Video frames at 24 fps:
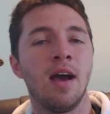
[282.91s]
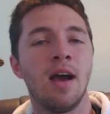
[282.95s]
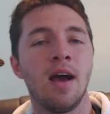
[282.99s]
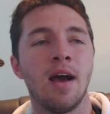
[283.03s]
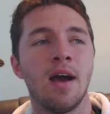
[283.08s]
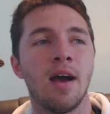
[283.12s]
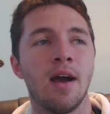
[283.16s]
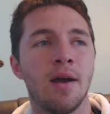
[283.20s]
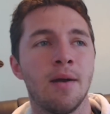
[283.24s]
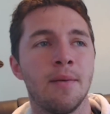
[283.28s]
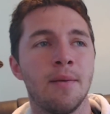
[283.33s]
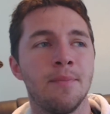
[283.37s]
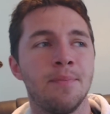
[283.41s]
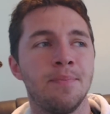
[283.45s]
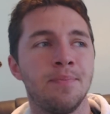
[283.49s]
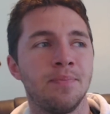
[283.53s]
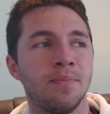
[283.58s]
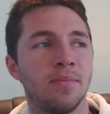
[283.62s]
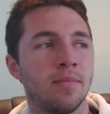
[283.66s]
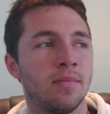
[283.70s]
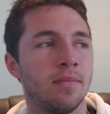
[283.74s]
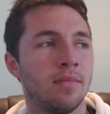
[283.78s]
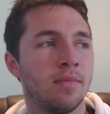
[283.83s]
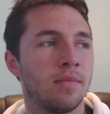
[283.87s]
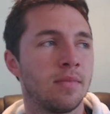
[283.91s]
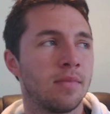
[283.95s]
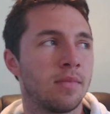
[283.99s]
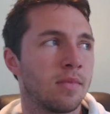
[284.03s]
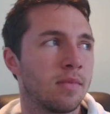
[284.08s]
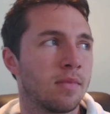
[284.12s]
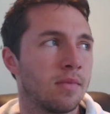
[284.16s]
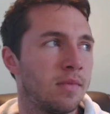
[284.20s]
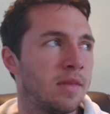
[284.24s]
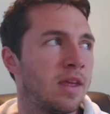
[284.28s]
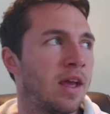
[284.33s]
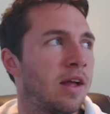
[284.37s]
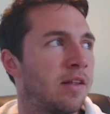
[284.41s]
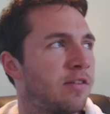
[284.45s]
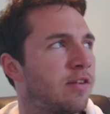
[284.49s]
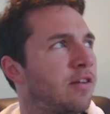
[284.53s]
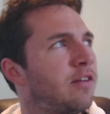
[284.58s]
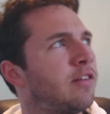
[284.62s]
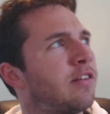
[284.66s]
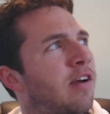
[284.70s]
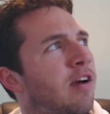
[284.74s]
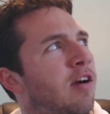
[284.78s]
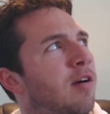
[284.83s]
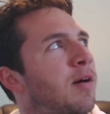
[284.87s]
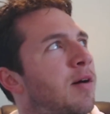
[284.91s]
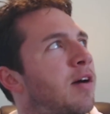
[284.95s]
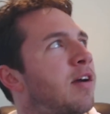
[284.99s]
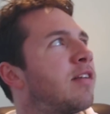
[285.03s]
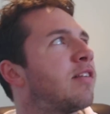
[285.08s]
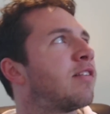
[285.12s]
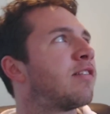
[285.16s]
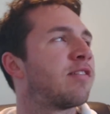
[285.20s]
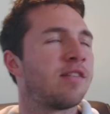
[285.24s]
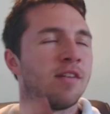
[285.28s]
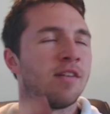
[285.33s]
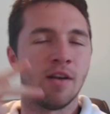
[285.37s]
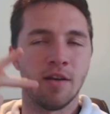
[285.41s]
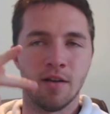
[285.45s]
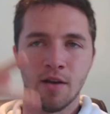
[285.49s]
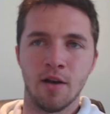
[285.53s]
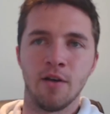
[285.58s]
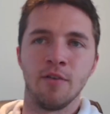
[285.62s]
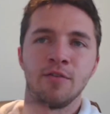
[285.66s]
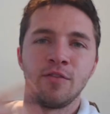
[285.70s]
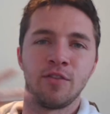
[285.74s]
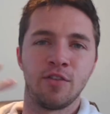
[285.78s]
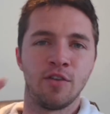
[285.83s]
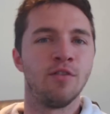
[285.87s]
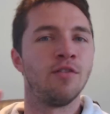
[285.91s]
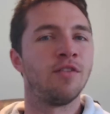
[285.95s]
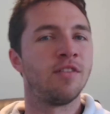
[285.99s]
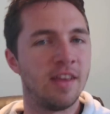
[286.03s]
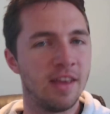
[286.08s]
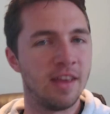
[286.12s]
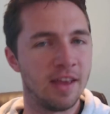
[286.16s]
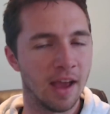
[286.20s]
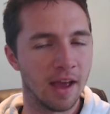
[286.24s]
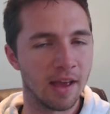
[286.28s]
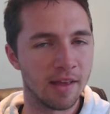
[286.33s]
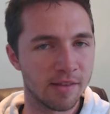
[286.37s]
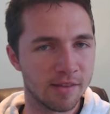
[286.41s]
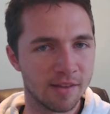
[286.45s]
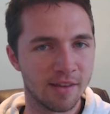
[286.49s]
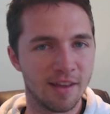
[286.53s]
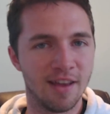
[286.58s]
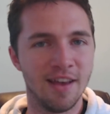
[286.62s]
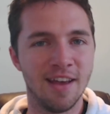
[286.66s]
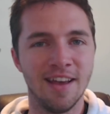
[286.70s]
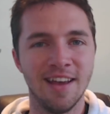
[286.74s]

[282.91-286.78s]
2 terabytes of 2 Seagates.